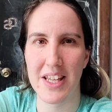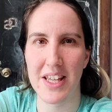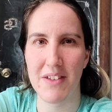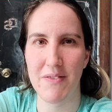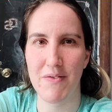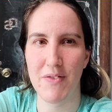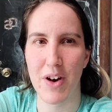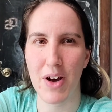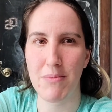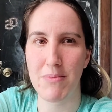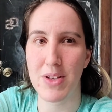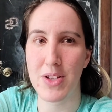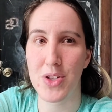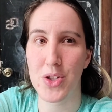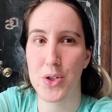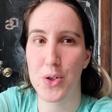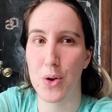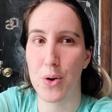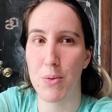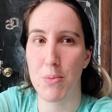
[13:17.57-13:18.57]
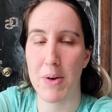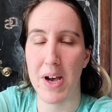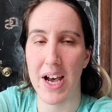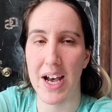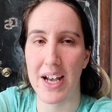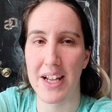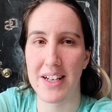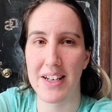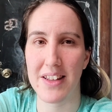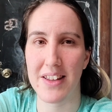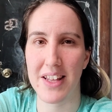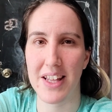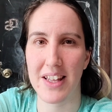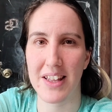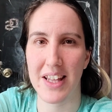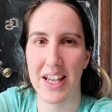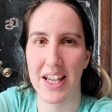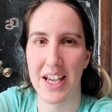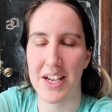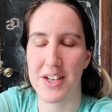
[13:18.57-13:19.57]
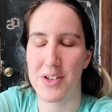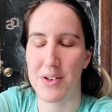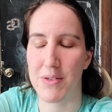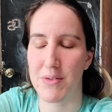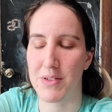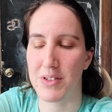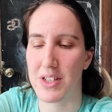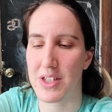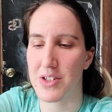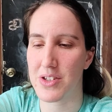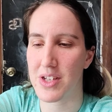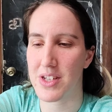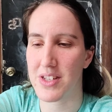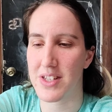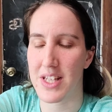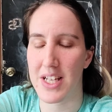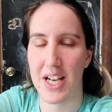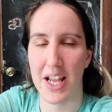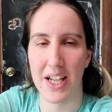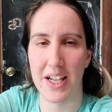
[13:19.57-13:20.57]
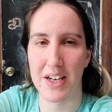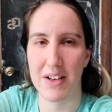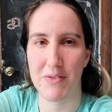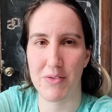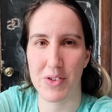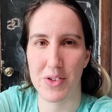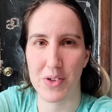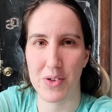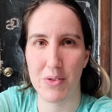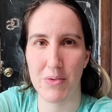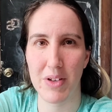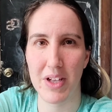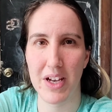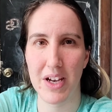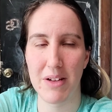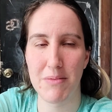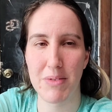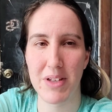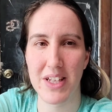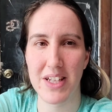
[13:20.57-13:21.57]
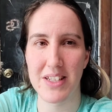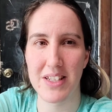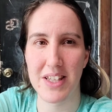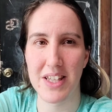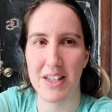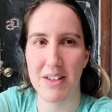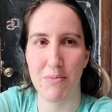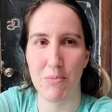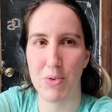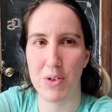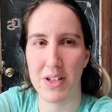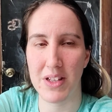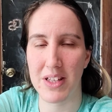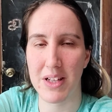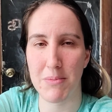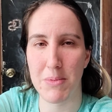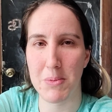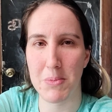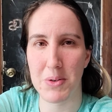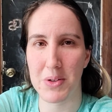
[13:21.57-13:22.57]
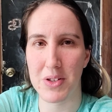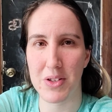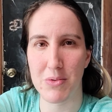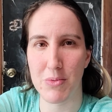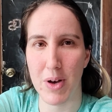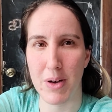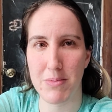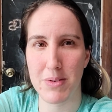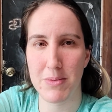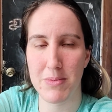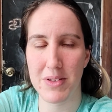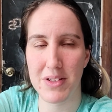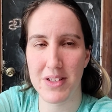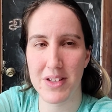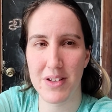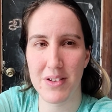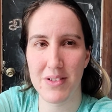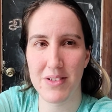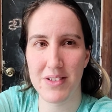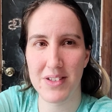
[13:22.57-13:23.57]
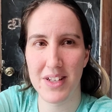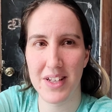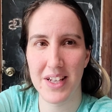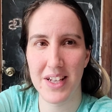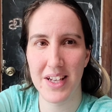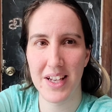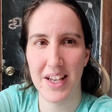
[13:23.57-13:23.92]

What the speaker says: he fought me so bad that like I don't really trust the negative result we got, because he wouldn't let me put the swab up his nose.